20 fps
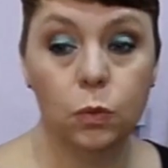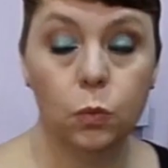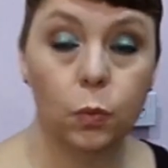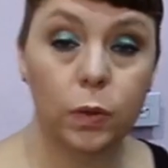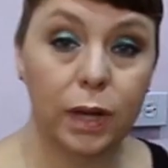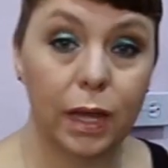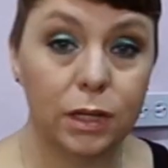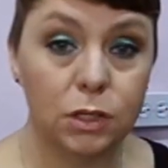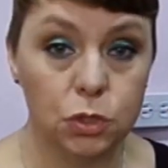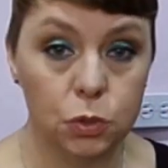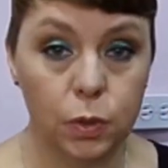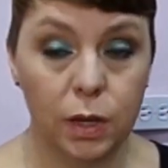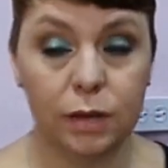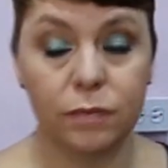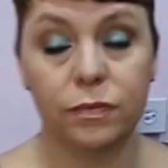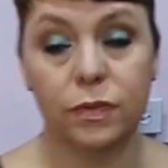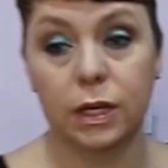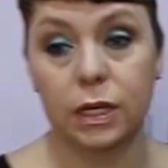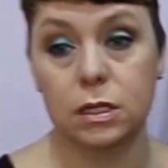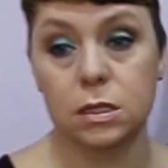when I do have
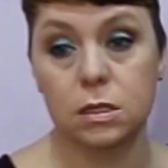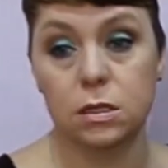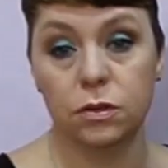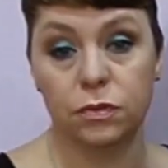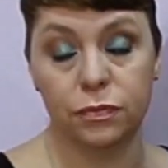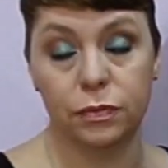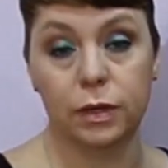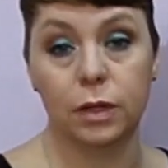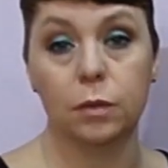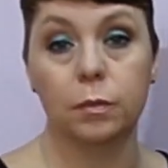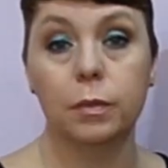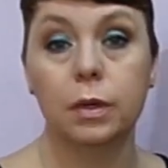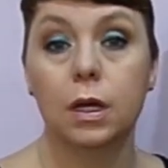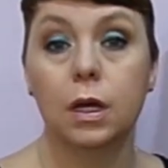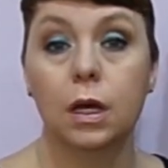things to film,